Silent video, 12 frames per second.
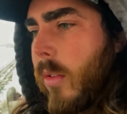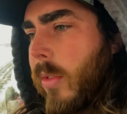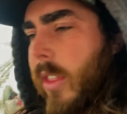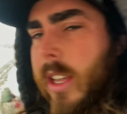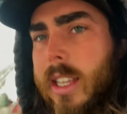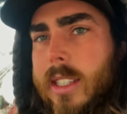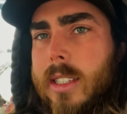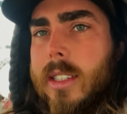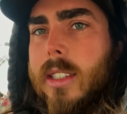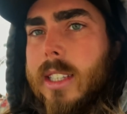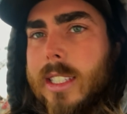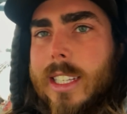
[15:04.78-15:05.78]
This,
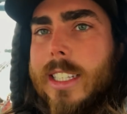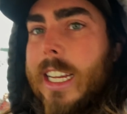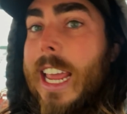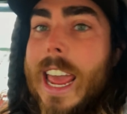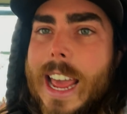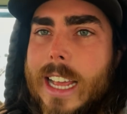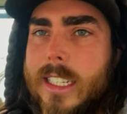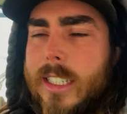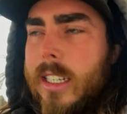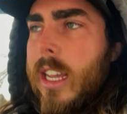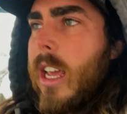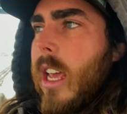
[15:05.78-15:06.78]
since it's a gas,
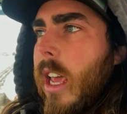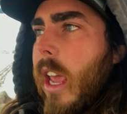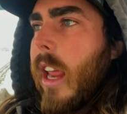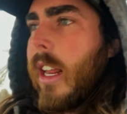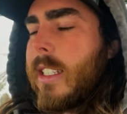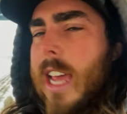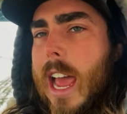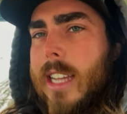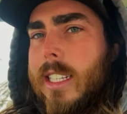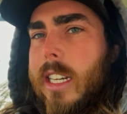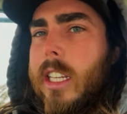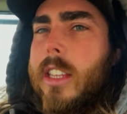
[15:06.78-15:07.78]
it attacks
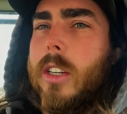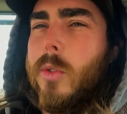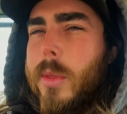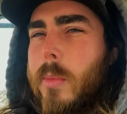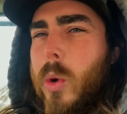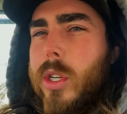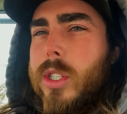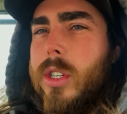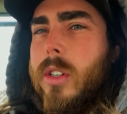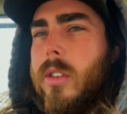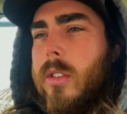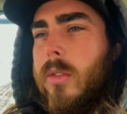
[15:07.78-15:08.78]
anything with moisture,
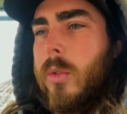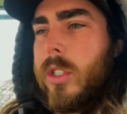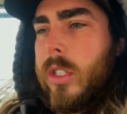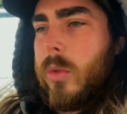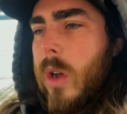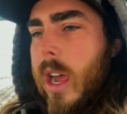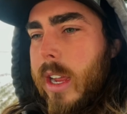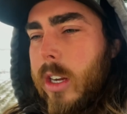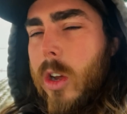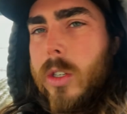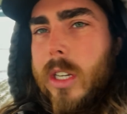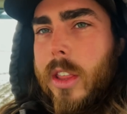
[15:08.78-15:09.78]
which is why it
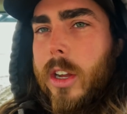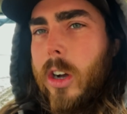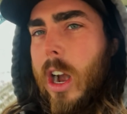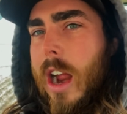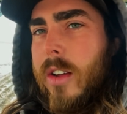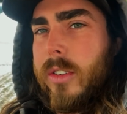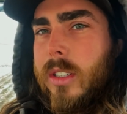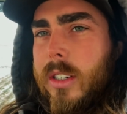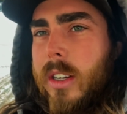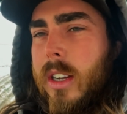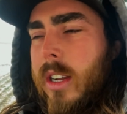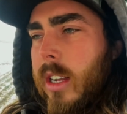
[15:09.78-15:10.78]
goes into the ground
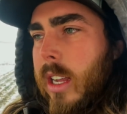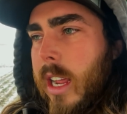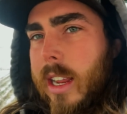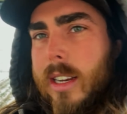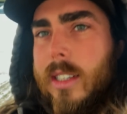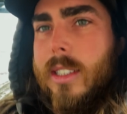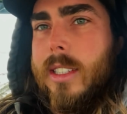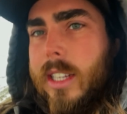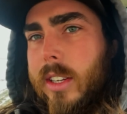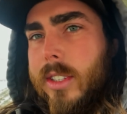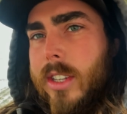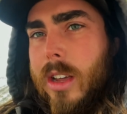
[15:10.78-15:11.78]
and
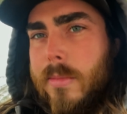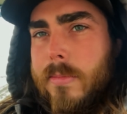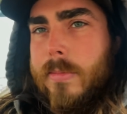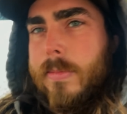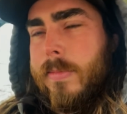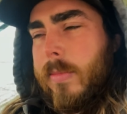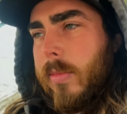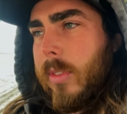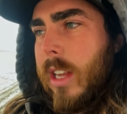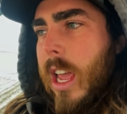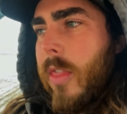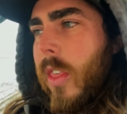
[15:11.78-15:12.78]
seals up
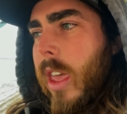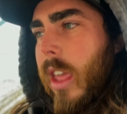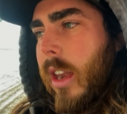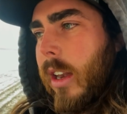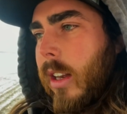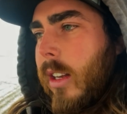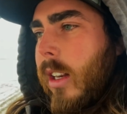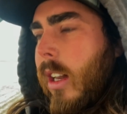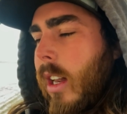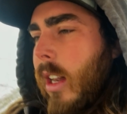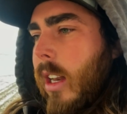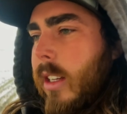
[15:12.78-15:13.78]
and then
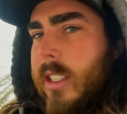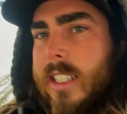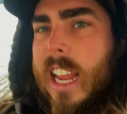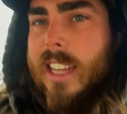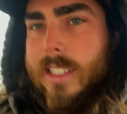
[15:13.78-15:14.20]
stays